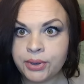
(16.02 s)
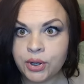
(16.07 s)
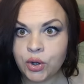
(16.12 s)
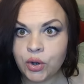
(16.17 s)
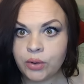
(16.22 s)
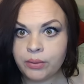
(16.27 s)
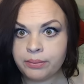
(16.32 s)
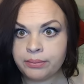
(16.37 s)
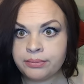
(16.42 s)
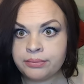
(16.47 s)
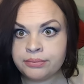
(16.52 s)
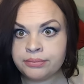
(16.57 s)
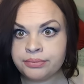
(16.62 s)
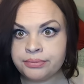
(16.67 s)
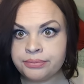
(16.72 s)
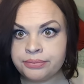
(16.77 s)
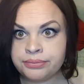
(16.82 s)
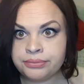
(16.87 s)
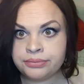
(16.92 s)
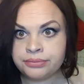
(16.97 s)
Boom.
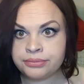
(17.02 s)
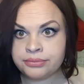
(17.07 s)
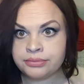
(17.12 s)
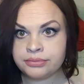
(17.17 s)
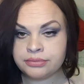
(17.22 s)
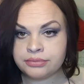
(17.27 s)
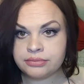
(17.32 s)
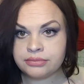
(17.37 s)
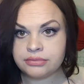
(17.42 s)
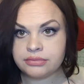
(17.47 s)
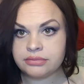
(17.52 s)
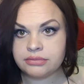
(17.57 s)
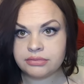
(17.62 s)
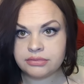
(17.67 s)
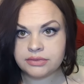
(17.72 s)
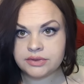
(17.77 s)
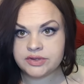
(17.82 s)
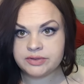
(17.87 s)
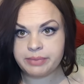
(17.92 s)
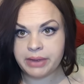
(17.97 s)

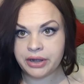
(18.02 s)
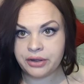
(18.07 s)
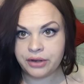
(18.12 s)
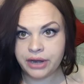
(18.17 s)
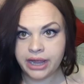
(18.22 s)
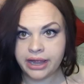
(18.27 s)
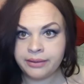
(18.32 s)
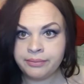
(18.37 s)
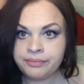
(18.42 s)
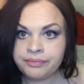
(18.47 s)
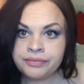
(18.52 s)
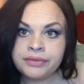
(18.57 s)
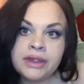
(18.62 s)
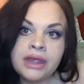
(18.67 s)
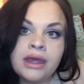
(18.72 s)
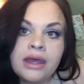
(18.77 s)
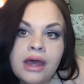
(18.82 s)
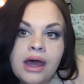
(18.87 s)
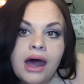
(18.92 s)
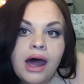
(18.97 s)
It's better, hey?
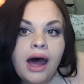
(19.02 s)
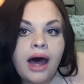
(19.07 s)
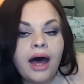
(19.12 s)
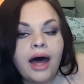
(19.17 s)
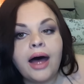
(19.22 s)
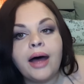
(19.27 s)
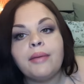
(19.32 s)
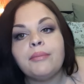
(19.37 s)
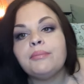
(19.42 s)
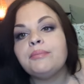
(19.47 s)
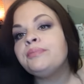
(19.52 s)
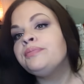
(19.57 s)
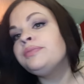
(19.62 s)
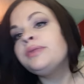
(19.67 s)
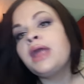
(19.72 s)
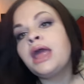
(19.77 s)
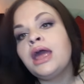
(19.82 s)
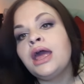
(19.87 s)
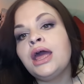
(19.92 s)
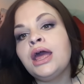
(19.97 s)

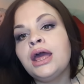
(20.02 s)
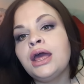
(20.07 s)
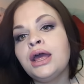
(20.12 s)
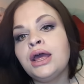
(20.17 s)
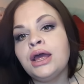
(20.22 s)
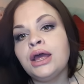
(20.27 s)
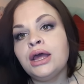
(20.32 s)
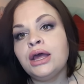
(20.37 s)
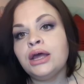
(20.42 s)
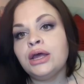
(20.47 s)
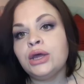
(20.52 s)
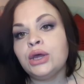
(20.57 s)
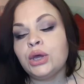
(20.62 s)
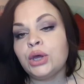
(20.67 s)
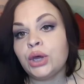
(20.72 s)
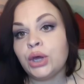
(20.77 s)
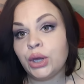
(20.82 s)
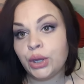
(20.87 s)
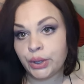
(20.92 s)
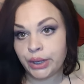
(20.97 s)
Um,
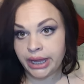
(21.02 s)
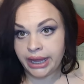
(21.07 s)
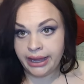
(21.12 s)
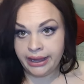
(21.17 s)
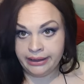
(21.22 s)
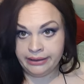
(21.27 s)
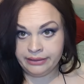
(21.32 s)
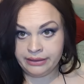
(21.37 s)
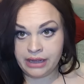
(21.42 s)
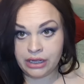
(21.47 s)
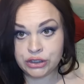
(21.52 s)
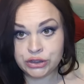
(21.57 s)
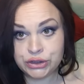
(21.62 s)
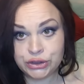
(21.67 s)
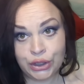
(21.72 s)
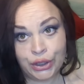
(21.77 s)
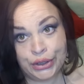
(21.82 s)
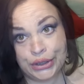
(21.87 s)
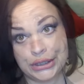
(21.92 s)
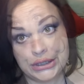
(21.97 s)
okay, I'll
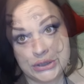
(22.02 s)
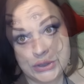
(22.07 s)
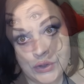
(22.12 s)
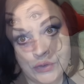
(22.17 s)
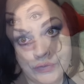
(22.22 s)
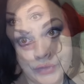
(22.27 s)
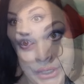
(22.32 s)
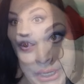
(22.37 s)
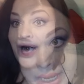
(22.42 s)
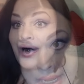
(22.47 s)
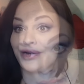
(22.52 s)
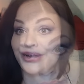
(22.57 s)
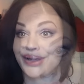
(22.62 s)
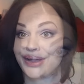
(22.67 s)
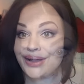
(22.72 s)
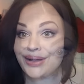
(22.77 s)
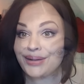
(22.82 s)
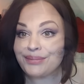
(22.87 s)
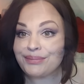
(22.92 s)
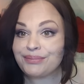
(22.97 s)
start this over.
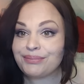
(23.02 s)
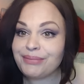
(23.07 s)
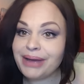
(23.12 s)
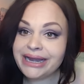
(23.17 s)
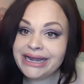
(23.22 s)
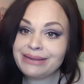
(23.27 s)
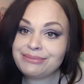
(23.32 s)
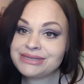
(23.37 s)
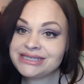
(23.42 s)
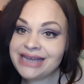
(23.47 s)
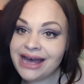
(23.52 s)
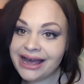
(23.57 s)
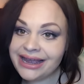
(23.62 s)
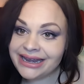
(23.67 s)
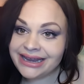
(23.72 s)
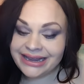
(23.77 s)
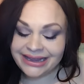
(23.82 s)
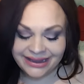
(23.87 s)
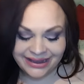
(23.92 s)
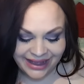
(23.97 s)
Welcome, my name is
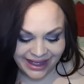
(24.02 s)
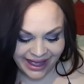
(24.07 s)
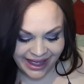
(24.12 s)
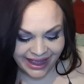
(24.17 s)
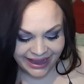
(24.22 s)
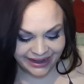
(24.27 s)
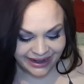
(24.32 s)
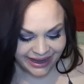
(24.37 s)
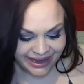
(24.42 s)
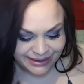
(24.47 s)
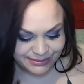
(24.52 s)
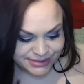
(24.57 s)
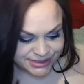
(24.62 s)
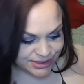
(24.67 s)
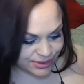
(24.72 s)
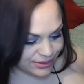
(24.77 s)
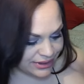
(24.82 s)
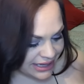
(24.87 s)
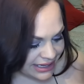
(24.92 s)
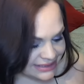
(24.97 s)
Heidi and I am
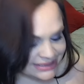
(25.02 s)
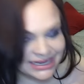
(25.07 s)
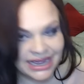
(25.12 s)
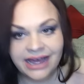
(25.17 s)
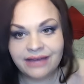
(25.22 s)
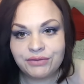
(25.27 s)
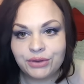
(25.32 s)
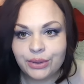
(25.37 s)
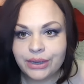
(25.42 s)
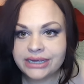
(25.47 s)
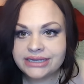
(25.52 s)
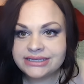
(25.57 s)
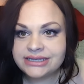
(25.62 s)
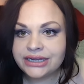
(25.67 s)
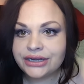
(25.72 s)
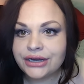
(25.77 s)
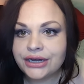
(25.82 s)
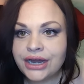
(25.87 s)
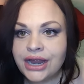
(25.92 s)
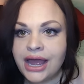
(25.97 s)
so glad to have you guys
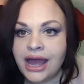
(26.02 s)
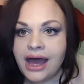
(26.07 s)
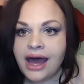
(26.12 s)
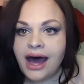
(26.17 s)
here.